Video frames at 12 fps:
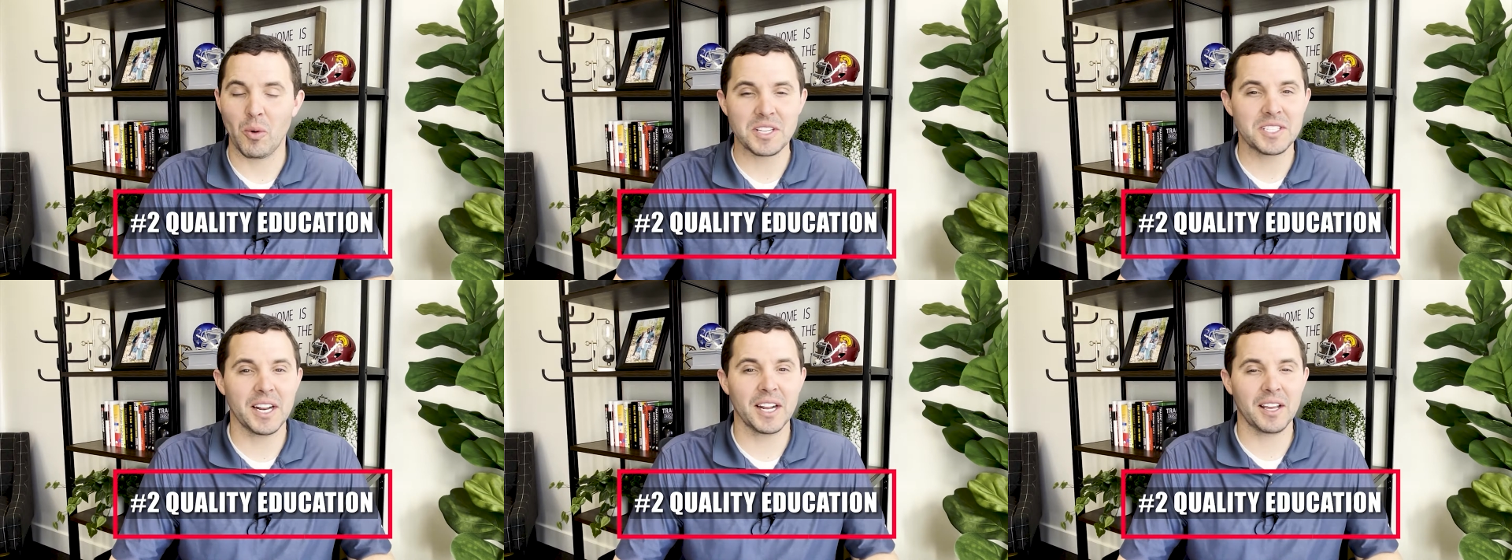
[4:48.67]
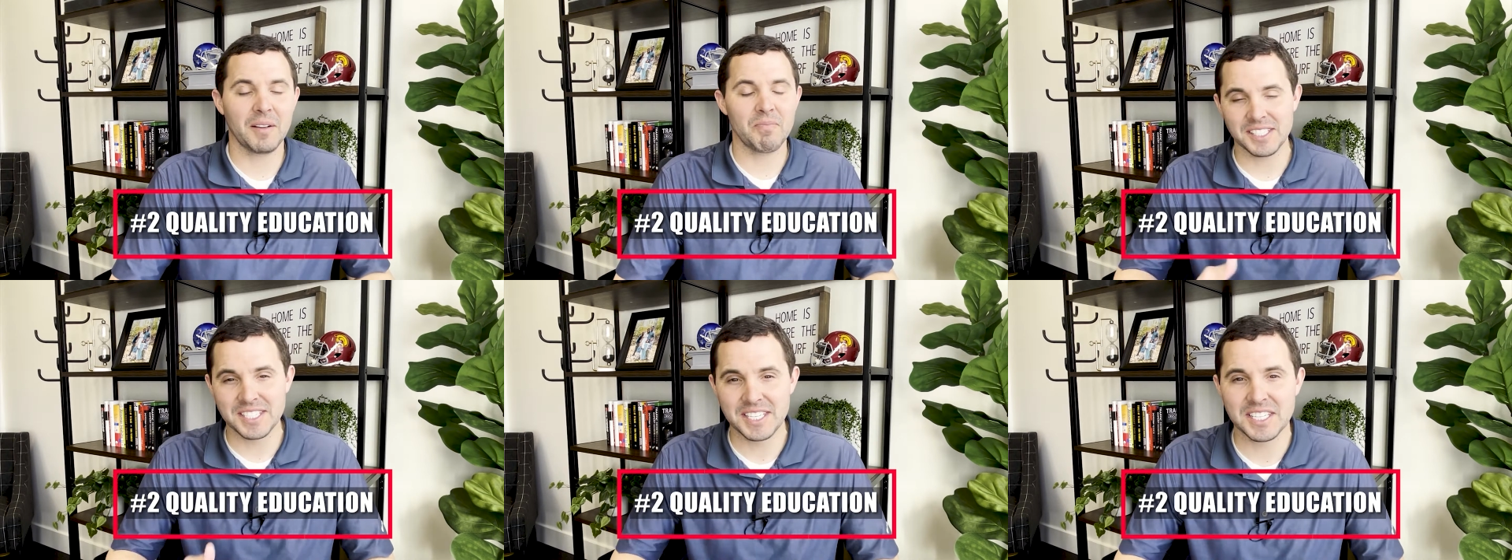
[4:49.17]
West Ada
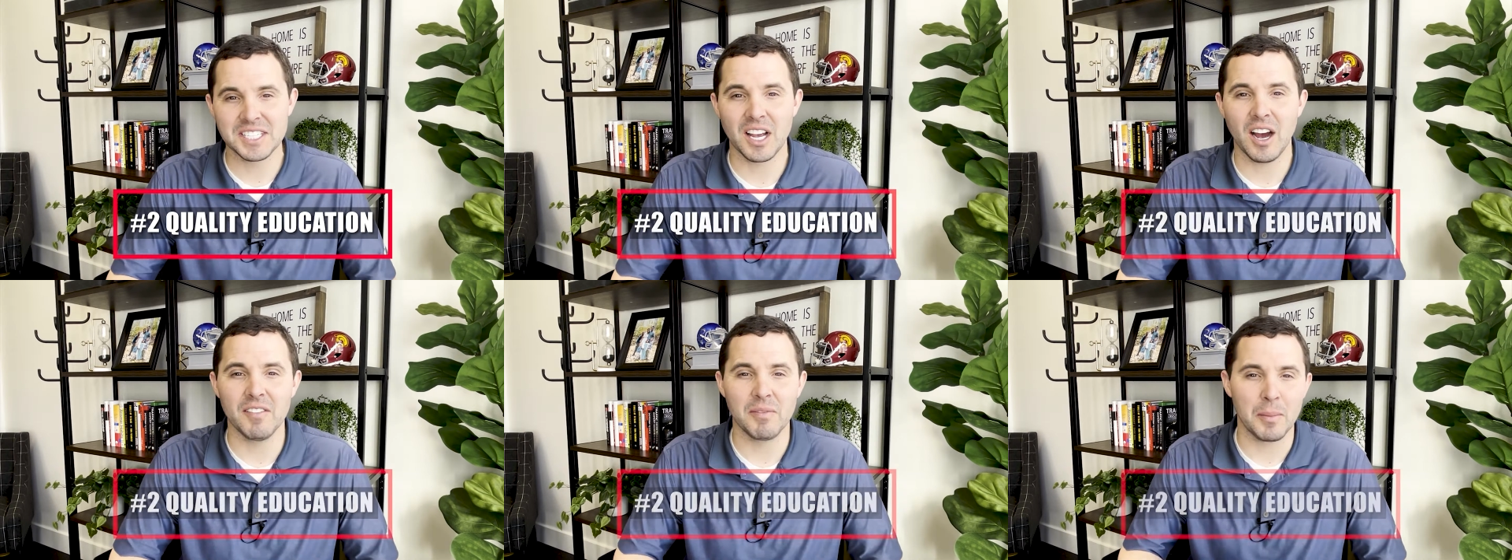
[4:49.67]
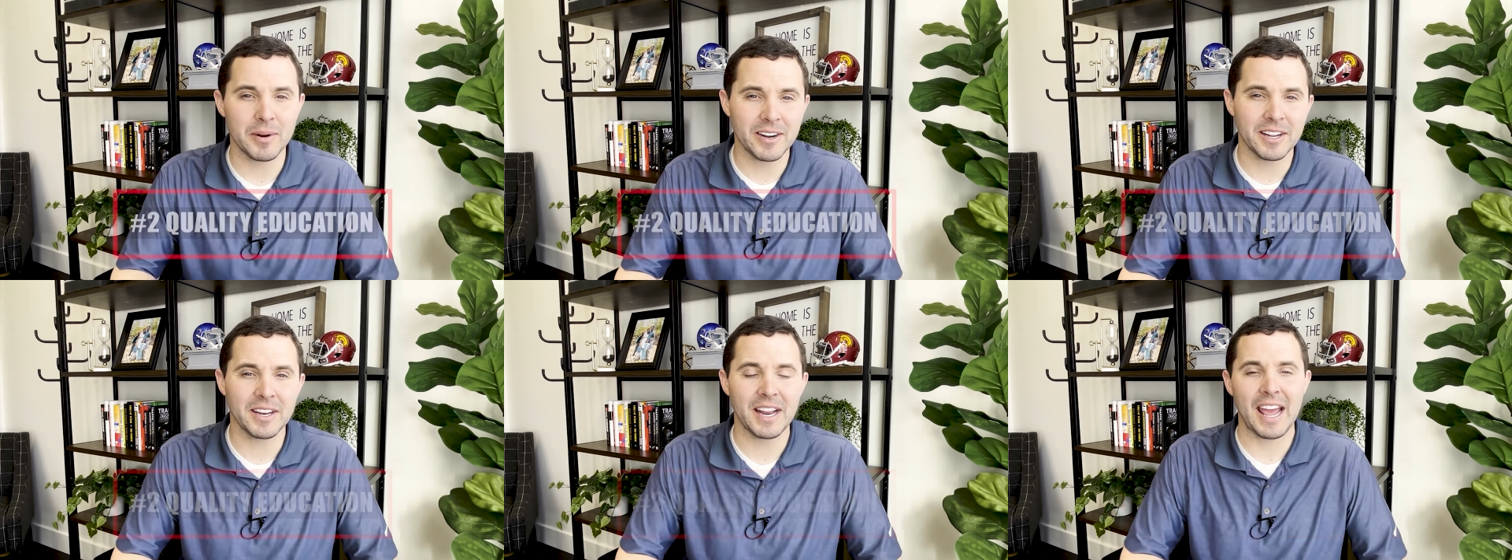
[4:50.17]
consists of
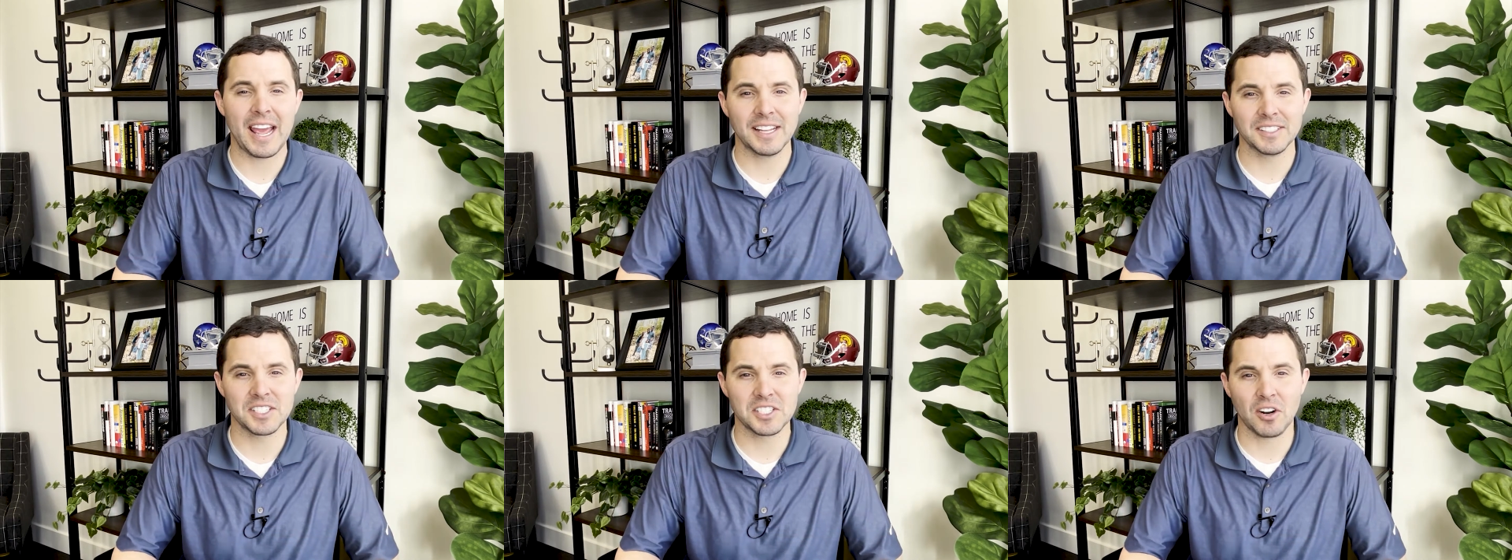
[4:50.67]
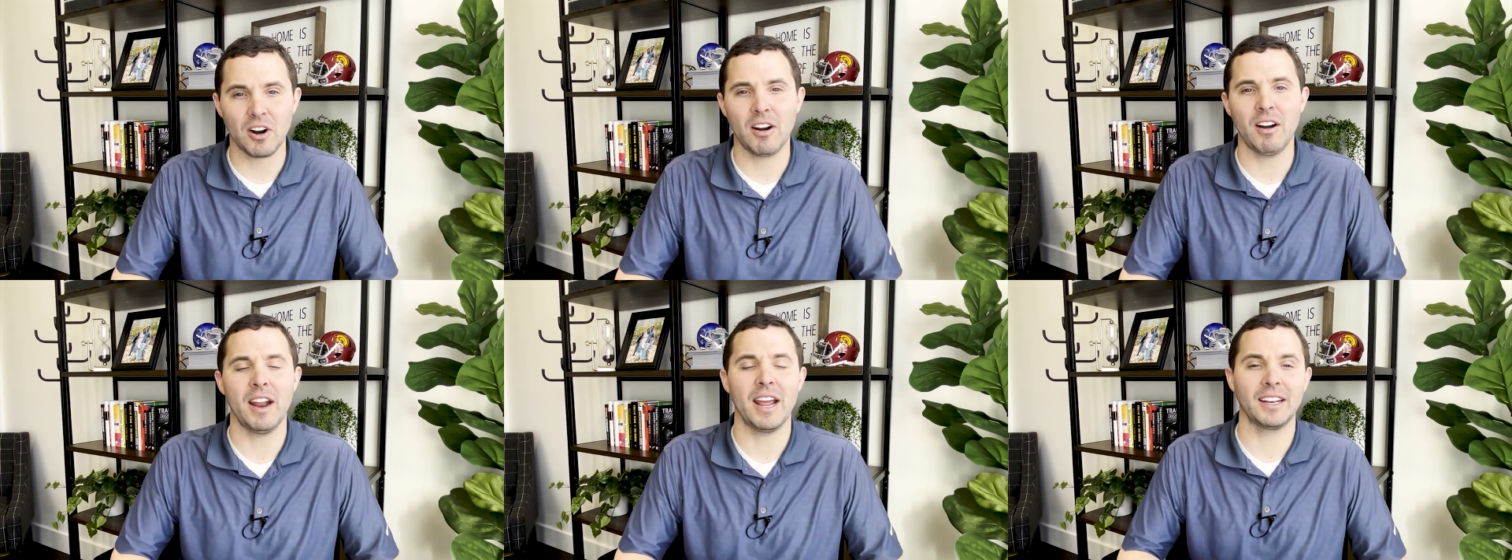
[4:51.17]
Meridian and
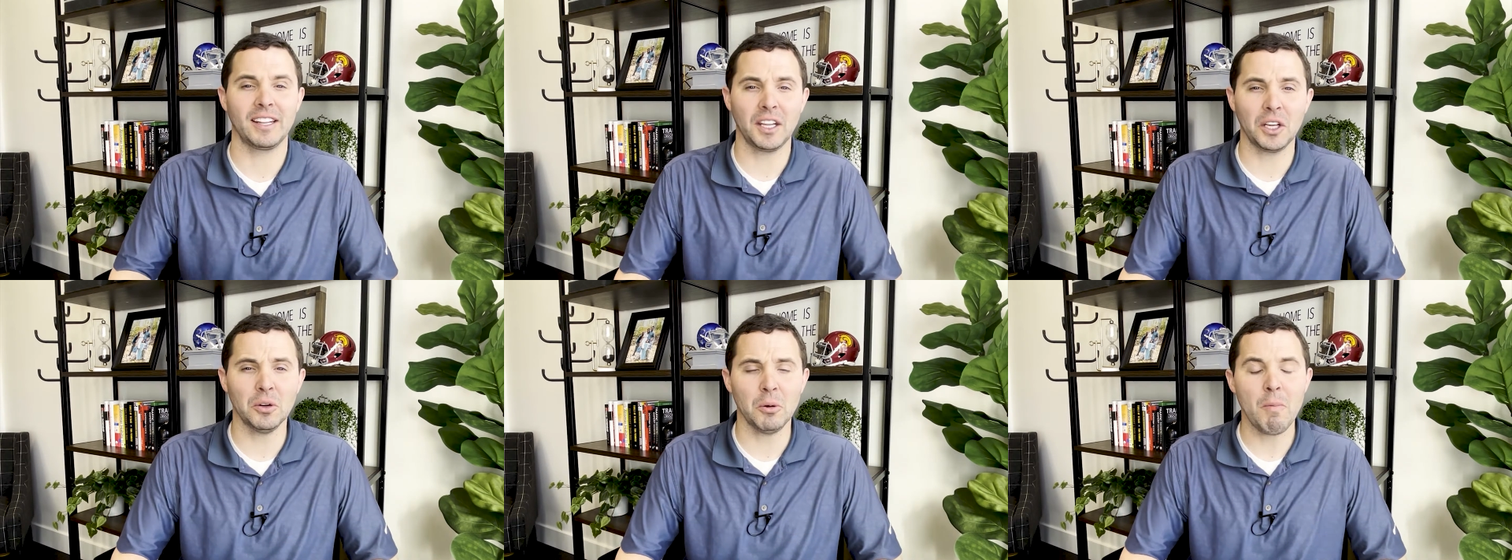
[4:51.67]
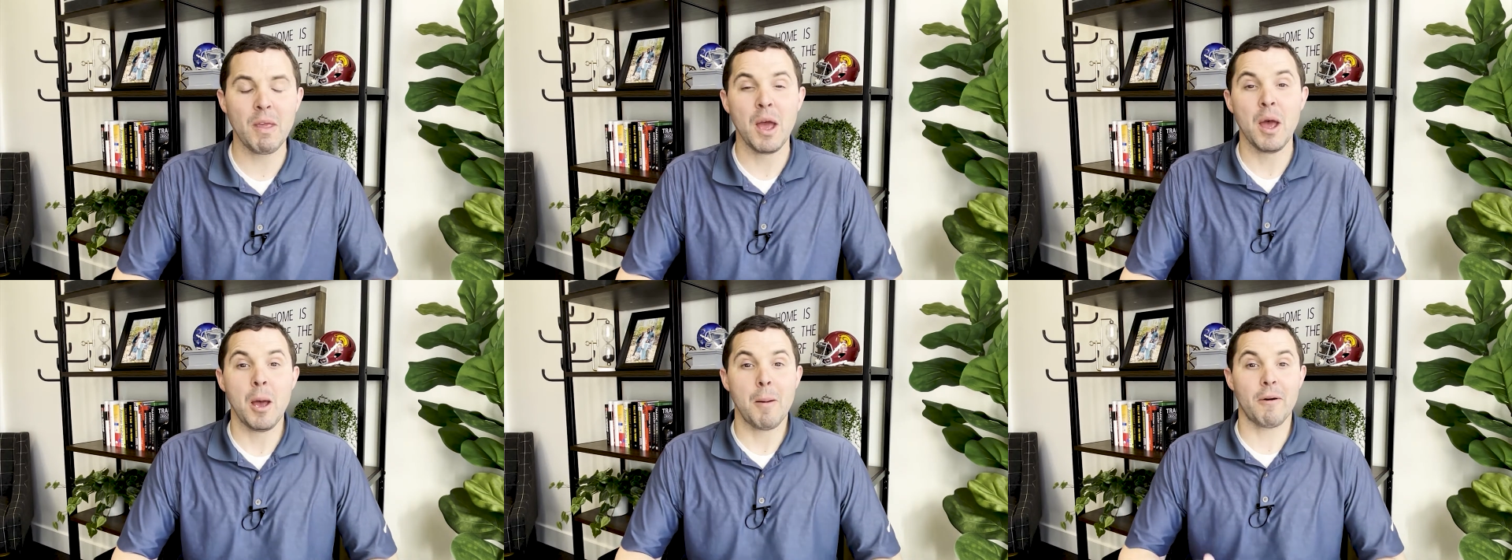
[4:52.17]
Star and Eagle,
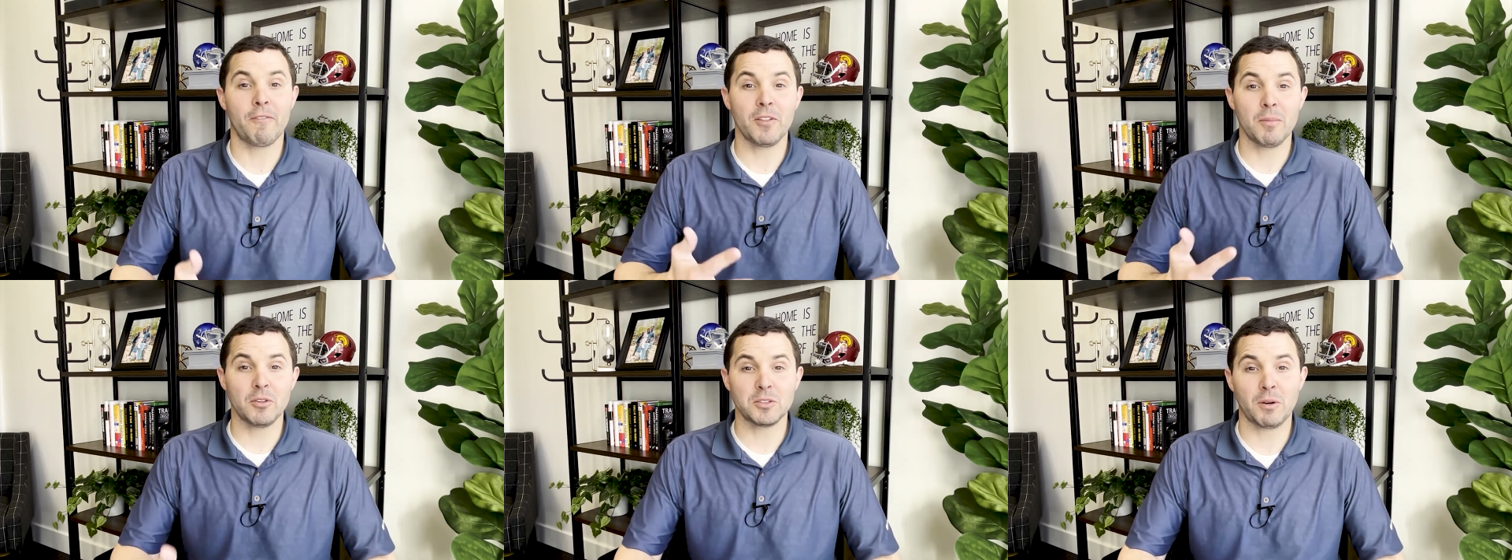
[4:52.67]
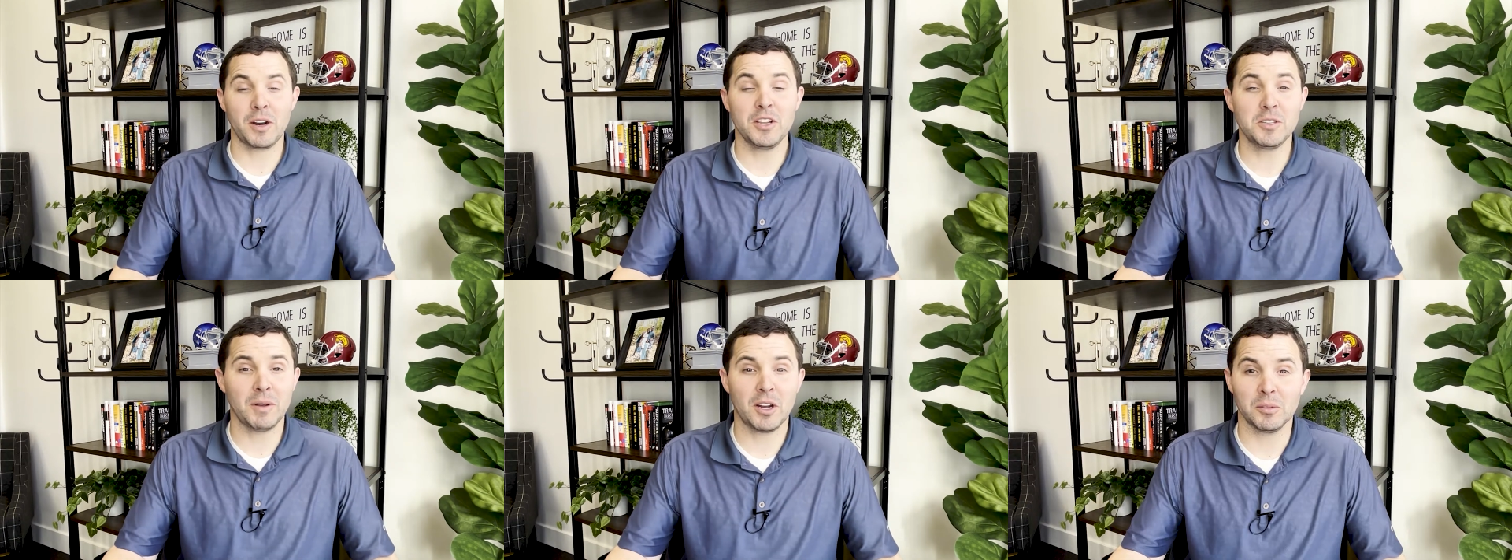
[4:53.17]
but for the most part, it
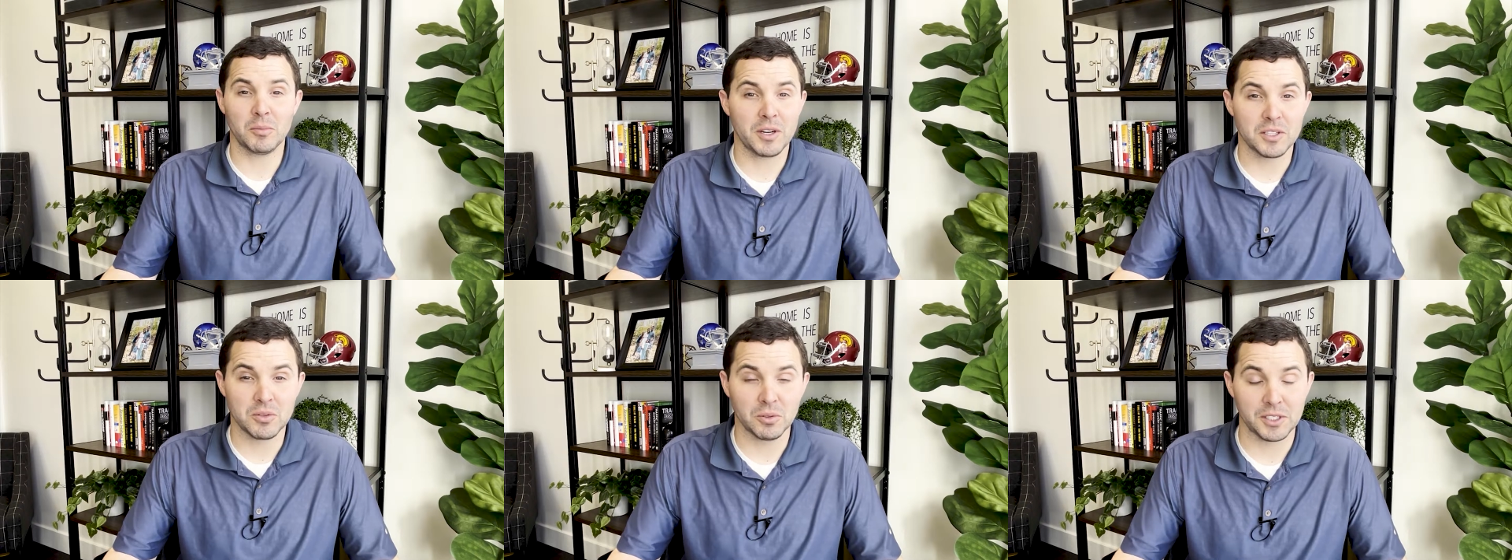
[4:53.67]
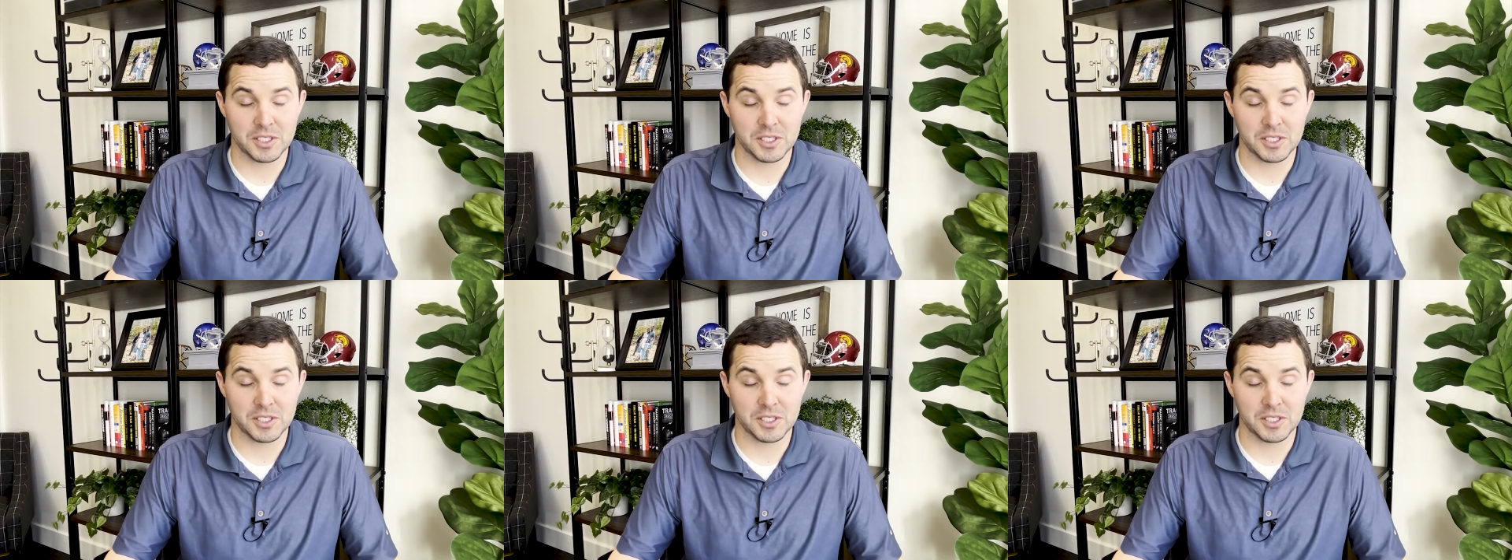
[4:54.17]
used to be called Meridian School